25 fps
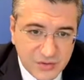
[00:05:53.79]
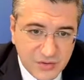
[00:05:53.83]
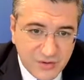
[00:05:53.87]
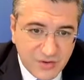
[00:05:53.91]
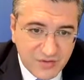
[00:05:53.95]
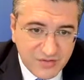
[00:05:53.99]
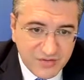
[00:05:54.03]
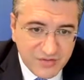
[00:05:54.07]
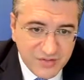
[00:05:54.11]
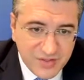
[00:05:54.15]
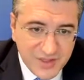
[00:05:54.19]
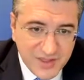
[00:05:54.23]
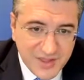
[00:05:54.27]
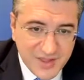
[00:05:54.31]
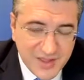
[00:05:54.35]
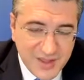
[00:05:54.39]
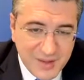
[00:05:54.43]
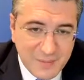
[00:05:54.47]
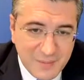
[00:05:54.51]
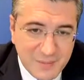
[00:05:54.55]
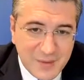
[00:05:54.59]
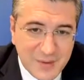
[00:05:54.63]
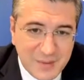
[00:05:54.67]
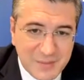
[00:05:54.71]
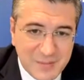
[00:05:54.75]
of the
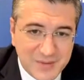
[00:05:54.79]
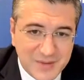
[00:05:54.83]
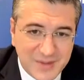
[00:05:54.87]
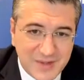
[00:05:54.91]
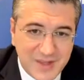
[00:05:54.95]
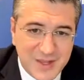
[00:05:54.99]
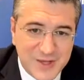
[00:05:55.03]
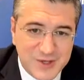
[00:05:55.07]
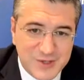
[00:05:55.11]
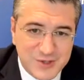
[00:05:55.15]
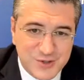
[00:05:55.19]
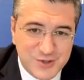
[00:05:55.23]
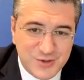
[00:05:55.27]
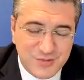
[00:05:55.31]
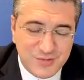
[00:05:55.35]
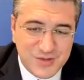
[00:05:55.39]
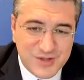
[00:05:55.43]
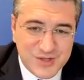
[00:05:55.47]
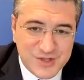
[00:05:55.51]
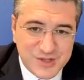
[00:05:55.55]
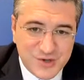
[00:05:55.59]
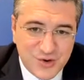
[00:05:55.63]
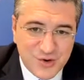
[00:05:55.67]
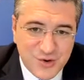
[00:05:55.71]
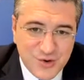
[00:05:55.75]
implementation of
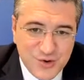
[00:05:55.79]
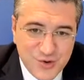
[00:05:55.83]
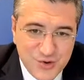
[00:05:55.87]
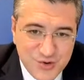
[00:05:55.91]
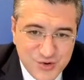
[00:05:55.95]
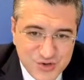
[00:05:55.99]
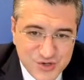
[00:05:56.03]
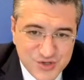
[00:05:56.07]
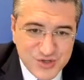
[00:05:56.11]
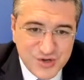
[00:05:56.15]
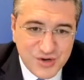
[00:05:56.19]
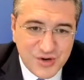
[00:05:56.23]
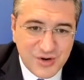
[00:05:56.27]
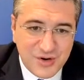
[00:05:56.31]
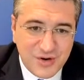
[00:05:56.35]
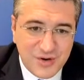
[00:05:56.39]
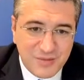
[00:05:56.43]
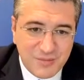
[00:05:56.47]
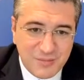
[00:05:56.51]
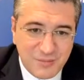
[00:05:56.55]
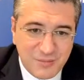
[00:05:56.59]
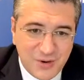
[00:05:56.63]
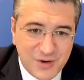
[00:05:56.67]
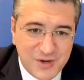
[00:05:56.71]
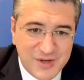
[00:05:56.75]
this crucial
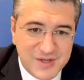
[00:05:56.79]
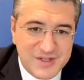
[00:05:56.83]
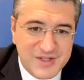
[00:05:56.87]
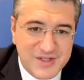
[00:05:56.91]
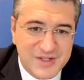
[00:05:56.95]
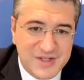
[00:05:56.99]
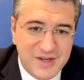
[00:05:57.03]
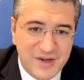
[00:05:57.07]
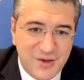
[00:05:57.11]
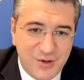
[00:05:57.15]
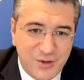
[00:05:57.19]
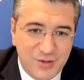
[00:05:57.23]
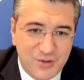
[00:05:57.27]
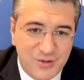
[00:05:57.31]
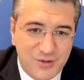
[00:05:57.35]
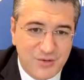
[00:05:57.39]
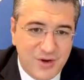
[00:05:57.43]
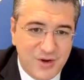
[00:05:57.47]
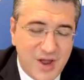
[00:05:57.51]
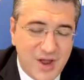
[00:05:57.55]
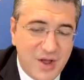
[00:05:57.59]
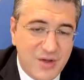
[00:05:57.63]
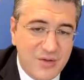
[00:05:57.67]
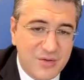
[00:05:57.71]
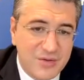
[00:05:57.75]
policy on the
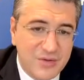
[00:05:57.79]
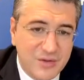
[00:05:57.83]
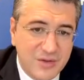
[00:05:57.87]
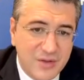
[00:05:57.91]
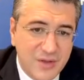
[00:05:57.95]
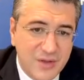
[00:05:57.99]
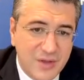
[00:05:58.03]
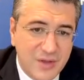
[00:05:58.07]
ground,